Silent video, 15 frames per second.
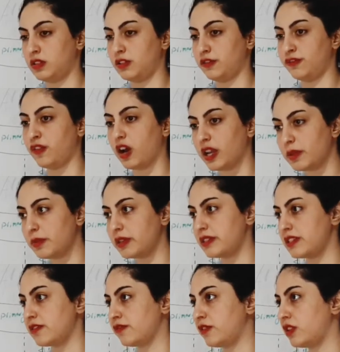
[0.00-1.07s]

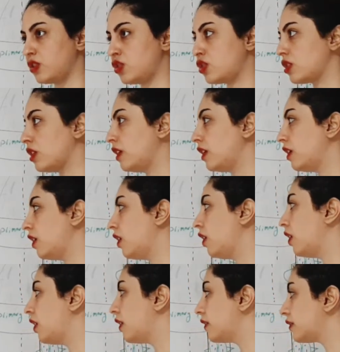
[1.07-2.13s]
fibers which
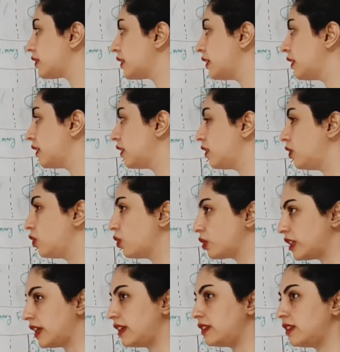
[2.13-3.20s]
are
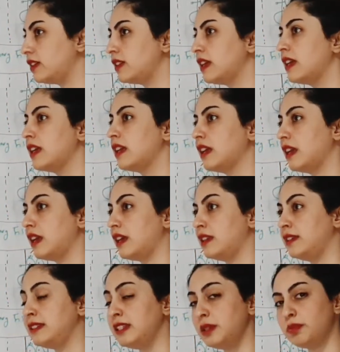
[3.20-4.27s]
located
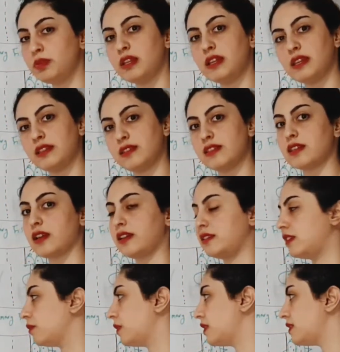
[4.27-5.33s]
deeply inside
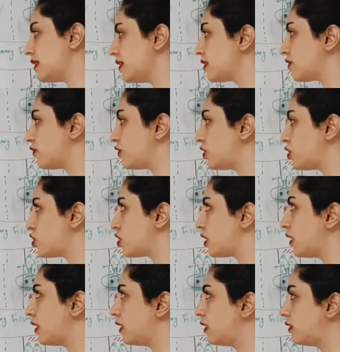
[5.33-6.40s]
the muscles, which
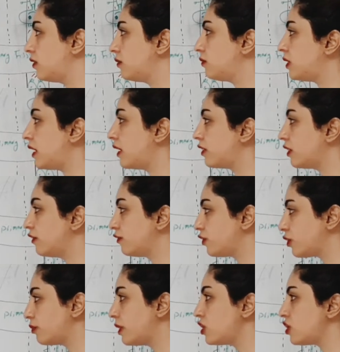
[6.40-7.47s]
their
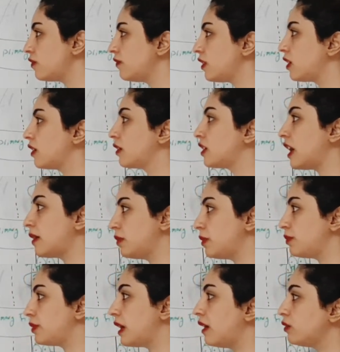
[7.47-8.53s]
information can be
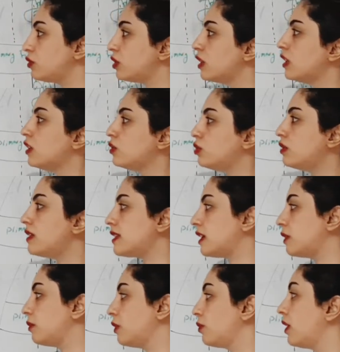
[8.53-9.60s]
brought to the
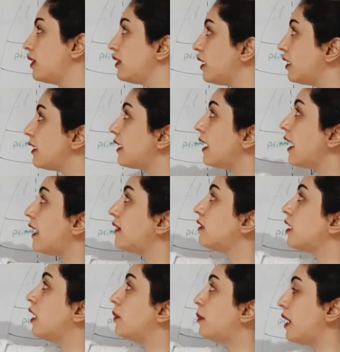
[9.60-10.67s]
cerebellum. On the other hand,
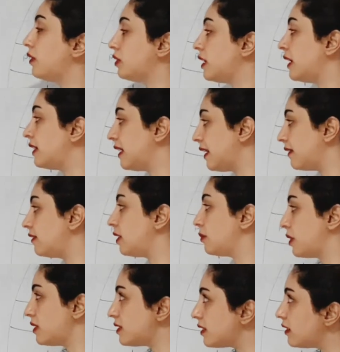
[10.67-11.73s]
about again the
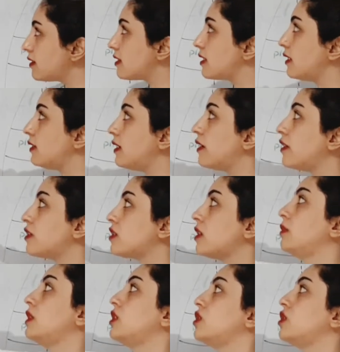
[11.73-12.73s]
muscles, there are some